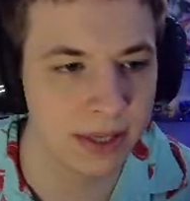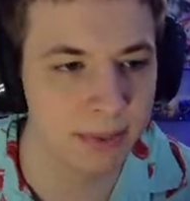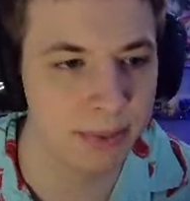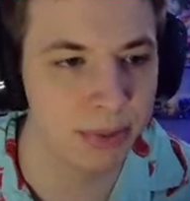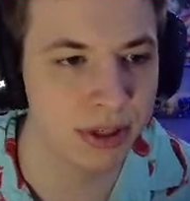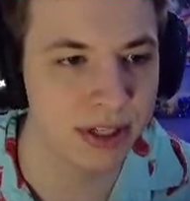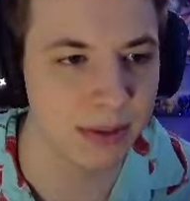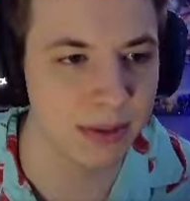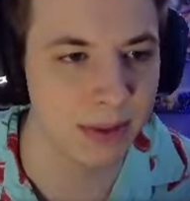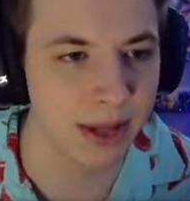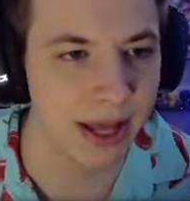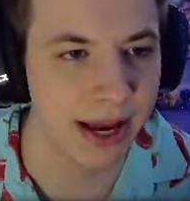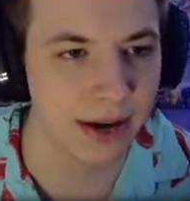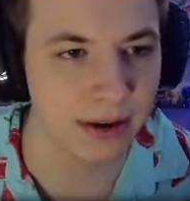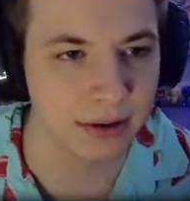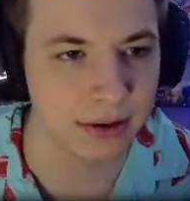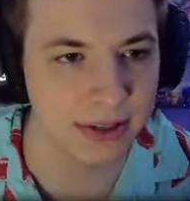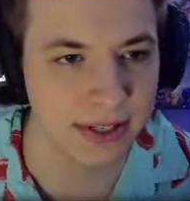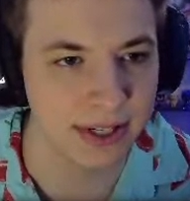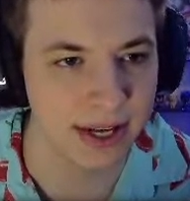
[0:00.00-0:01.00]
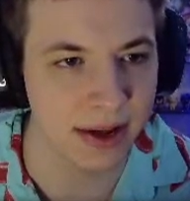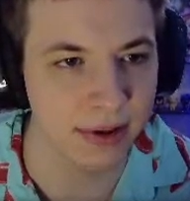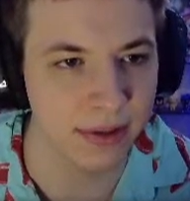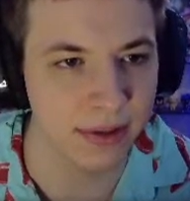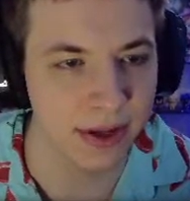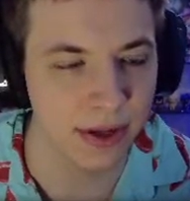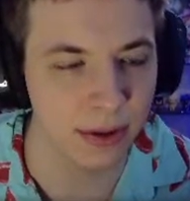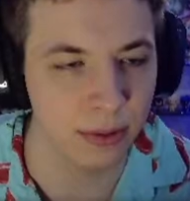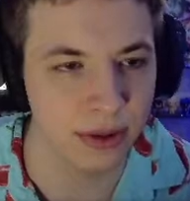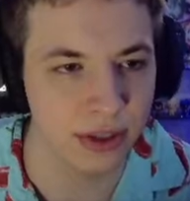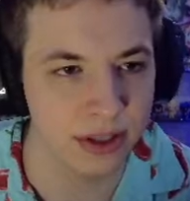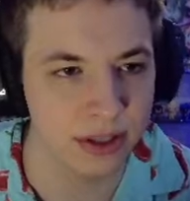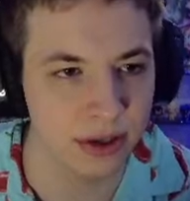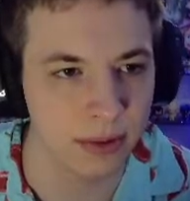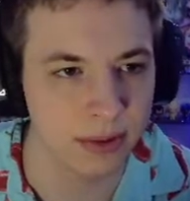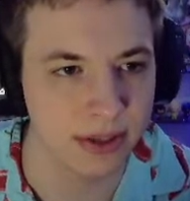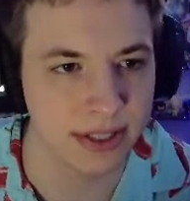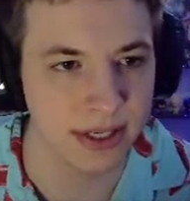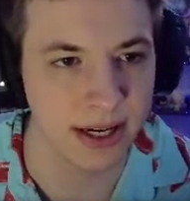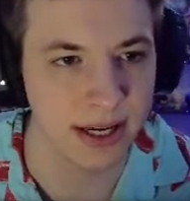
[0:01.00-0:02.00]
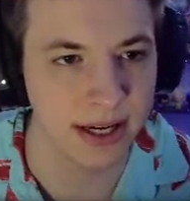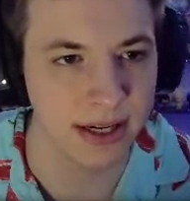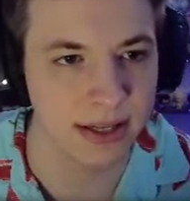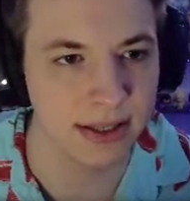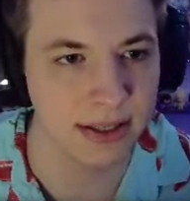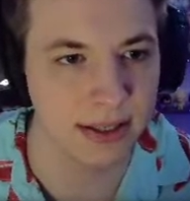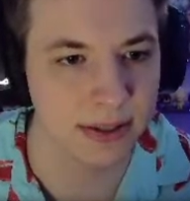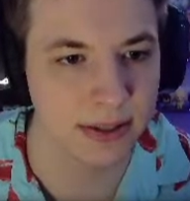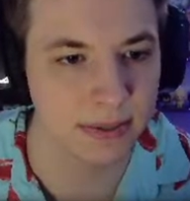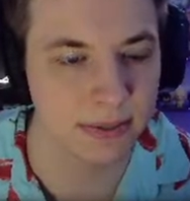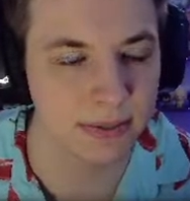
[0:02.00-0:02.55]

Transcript: put some lanterns down there, which is always nice.